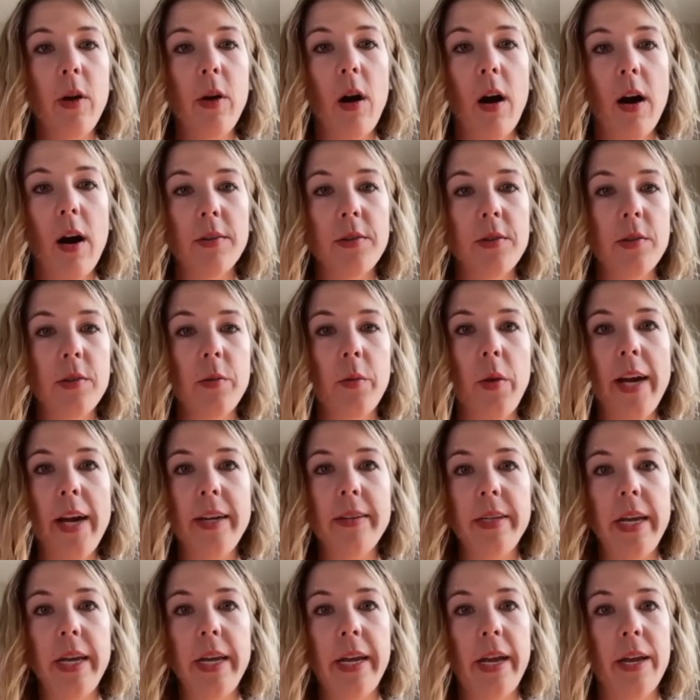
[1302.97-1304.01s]
costs
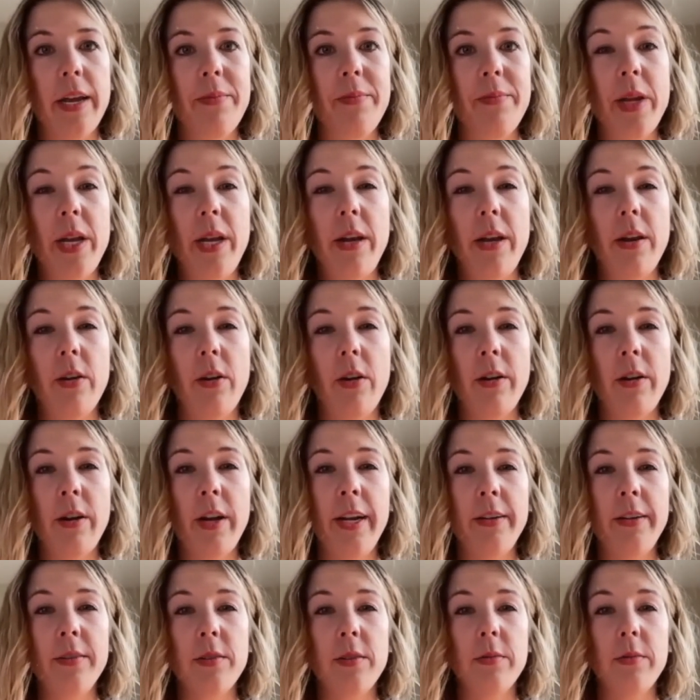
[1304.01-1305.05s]
rising and median
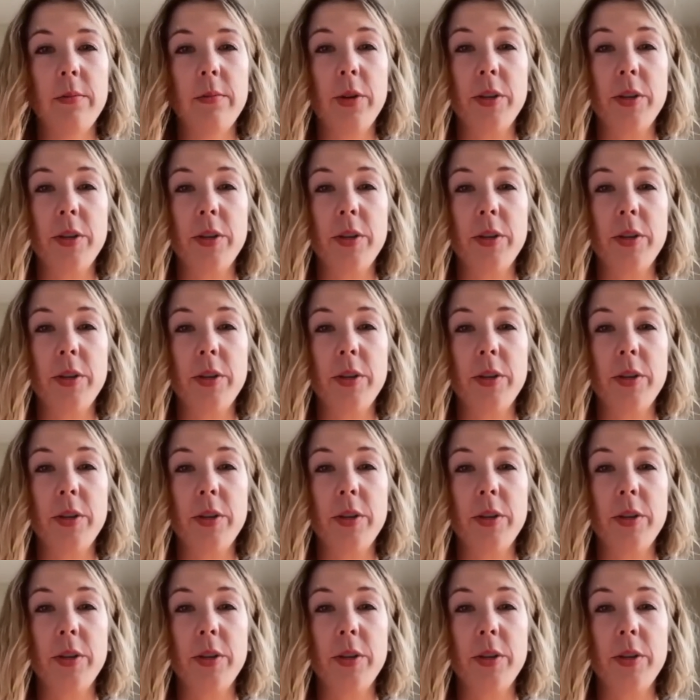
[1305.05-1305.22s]
earnings,